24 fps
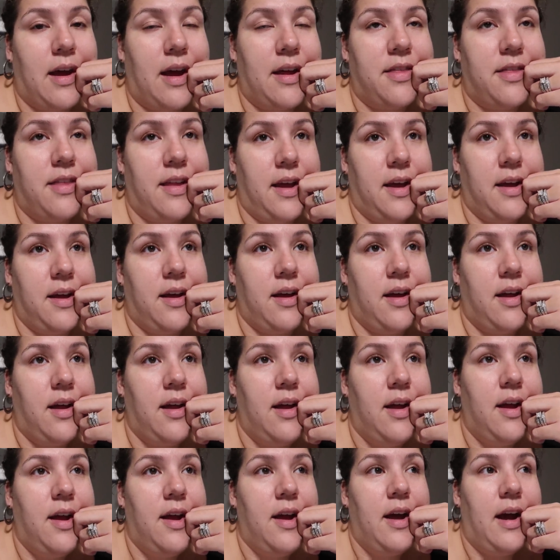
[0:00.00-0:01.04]
I think
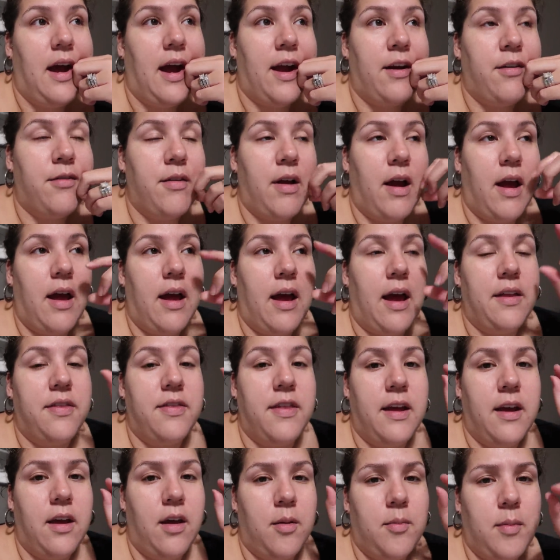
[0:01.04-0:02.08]
I read, I
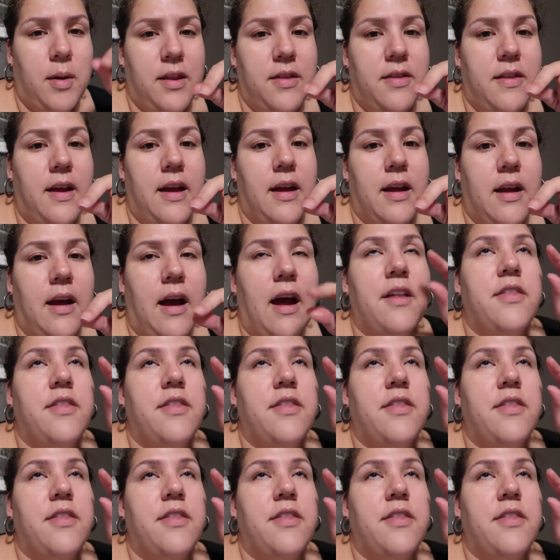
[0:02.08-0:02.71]
think on my thing,